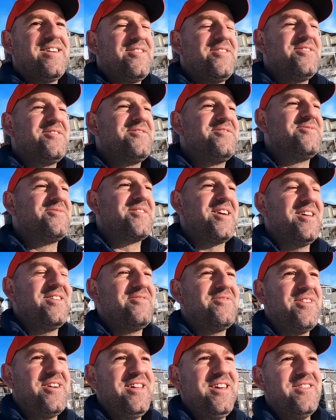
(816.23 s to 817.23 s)
it was kind of
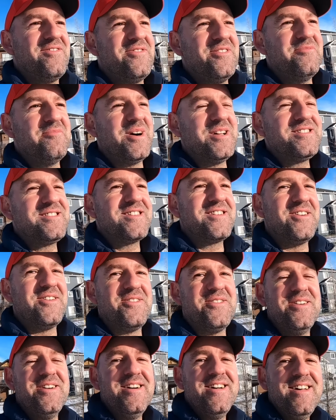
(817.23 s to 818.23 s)
funny a few months
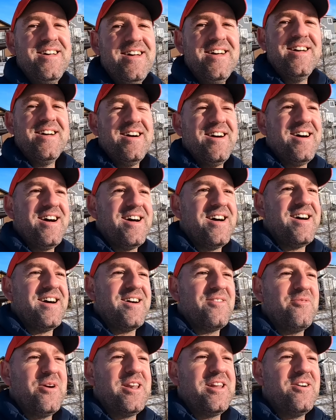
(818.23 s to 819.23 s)
ago. Uh,
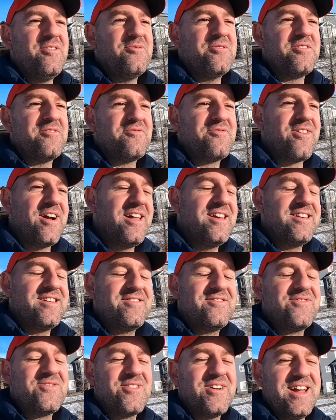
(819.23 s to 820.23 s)
I went out with a friend
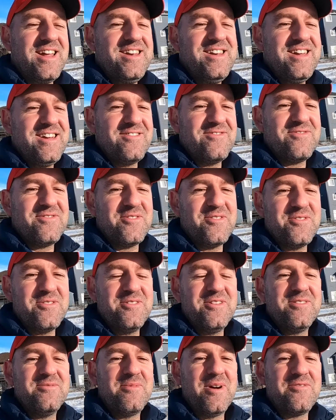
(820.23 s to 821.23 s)
for Indian
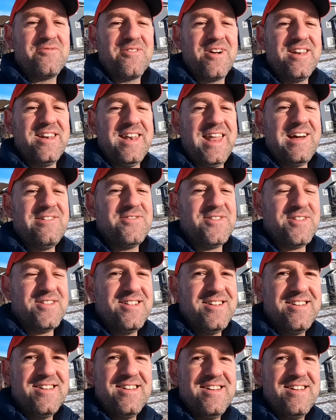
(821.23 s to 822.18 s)
food, my friend Neville,